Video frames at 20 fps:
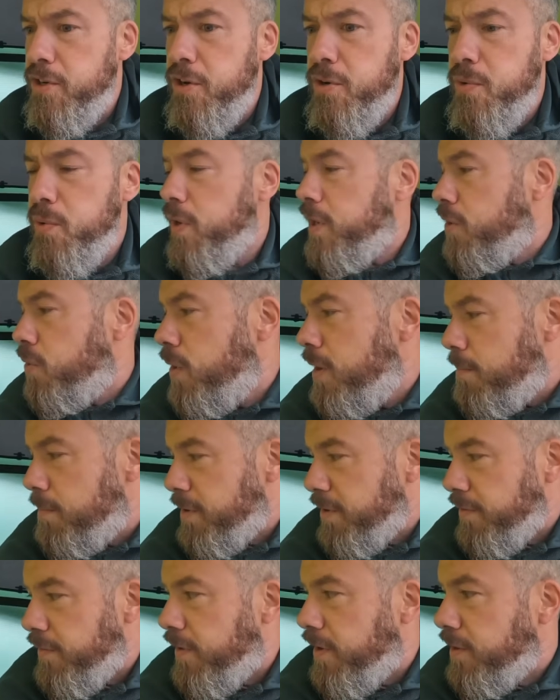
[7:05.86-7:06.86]
new
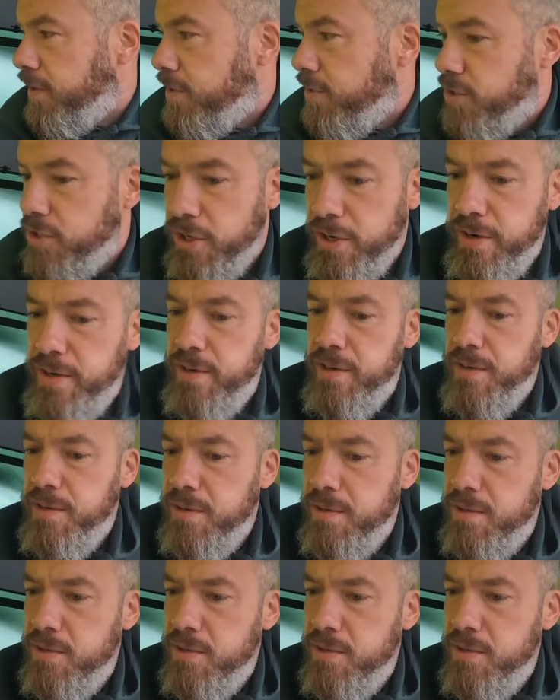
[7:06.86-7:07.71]
equipment that I can show you.